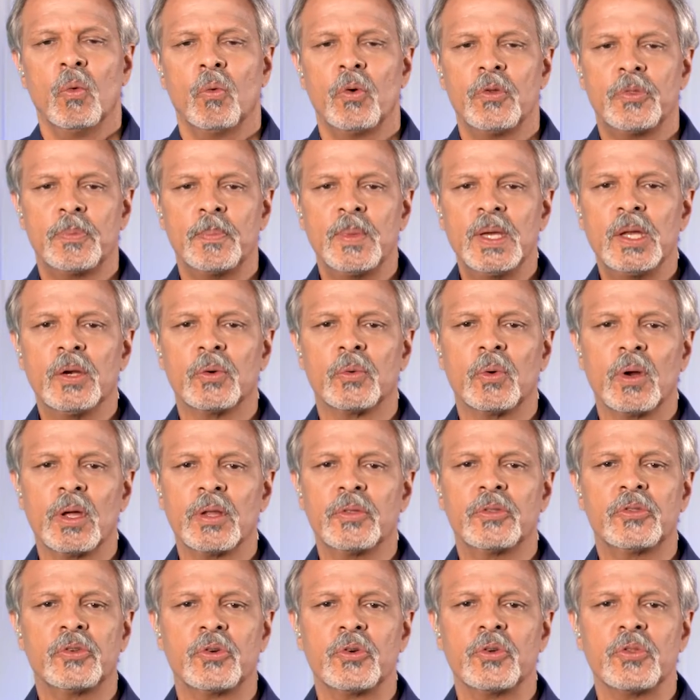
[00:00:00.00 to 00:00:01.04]
With me to
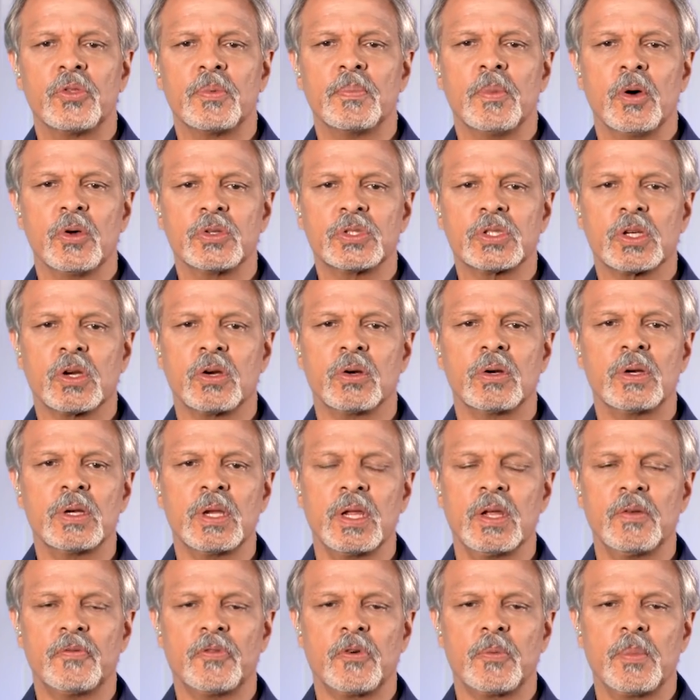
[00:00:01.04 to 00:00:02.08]
run through the most current
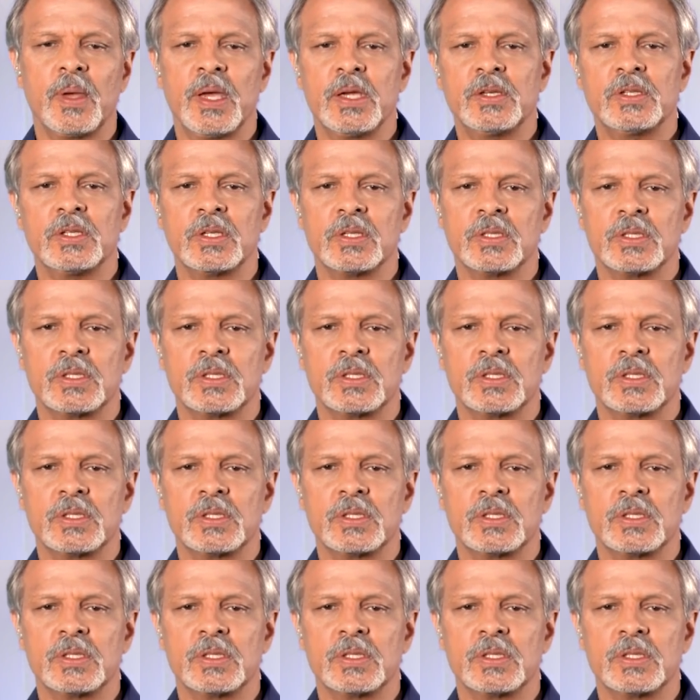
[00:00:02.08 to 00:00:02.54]
information